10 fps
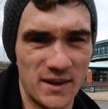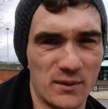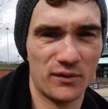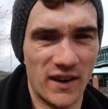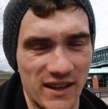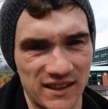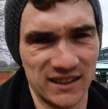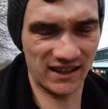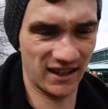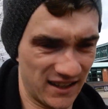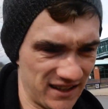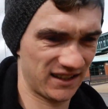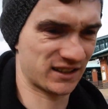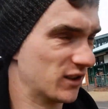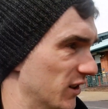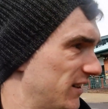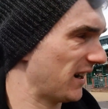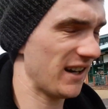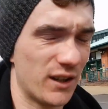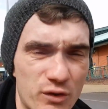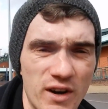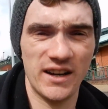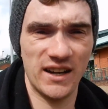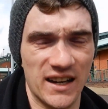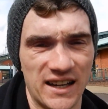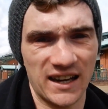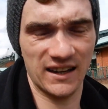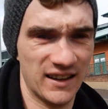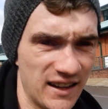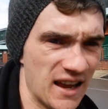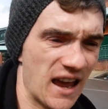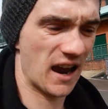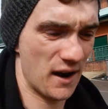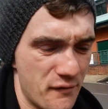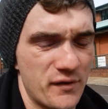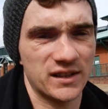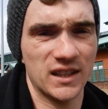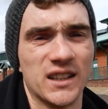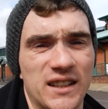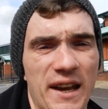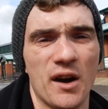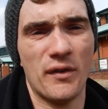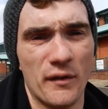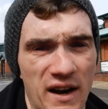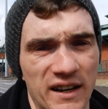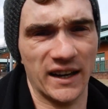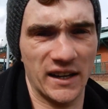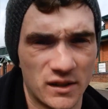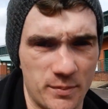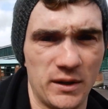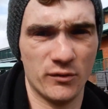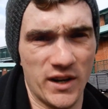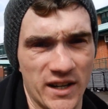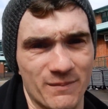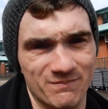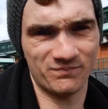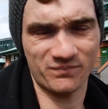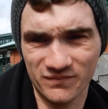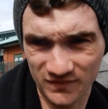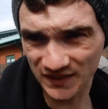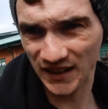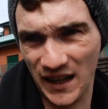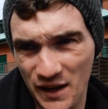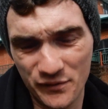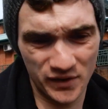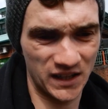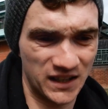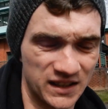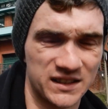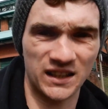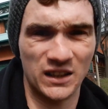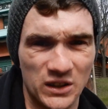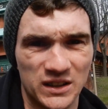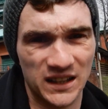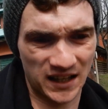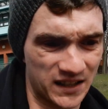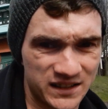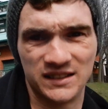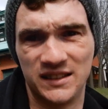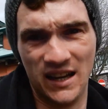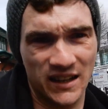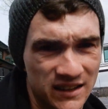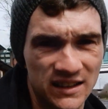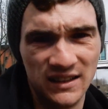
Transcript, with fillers: Yeah, we're finally going to get this cut. And it's raining like again. Every single day off I've had it, yeah, it's been raining. Every single past day.